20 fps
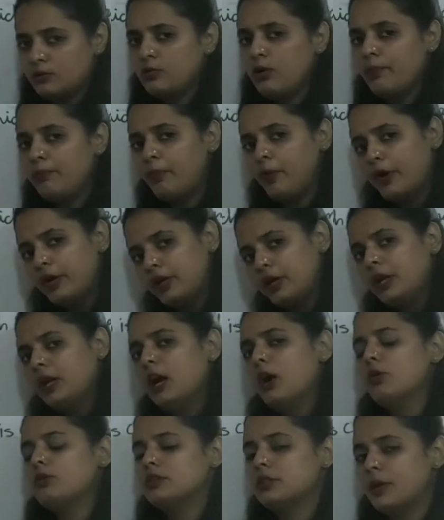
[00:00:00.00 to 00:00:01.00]
You are pointing
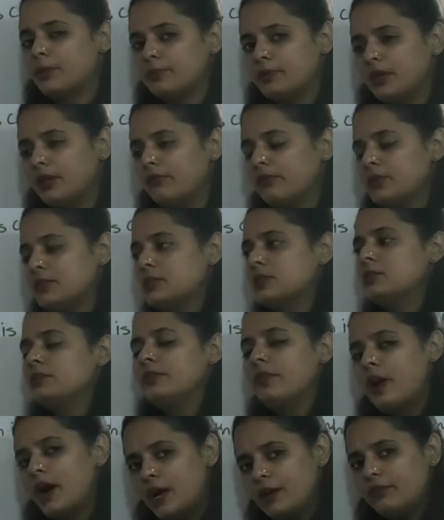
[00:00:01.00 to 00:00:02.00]
out something which is
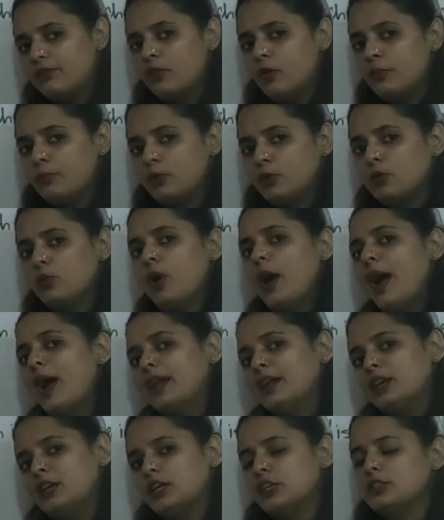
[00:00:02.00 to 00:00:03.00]
far from you
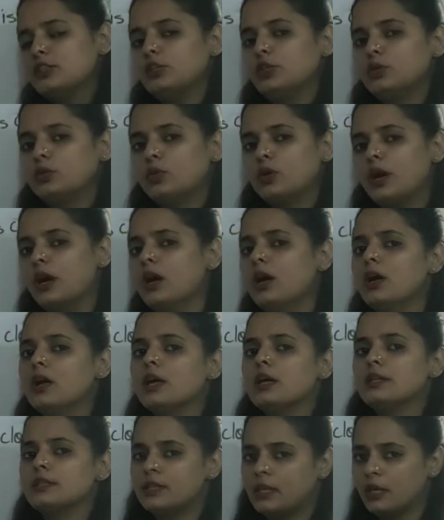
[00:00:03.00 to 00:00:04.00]
and it is into a
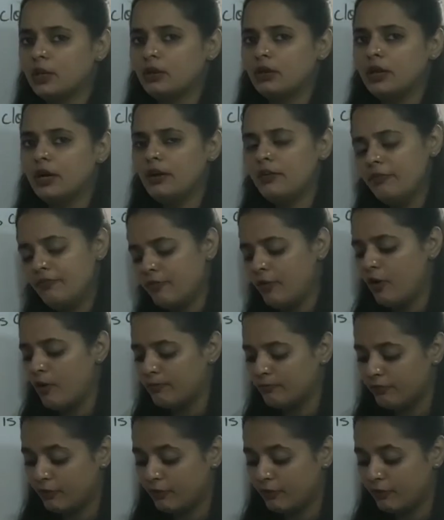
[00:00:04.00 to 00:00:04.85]
singular form.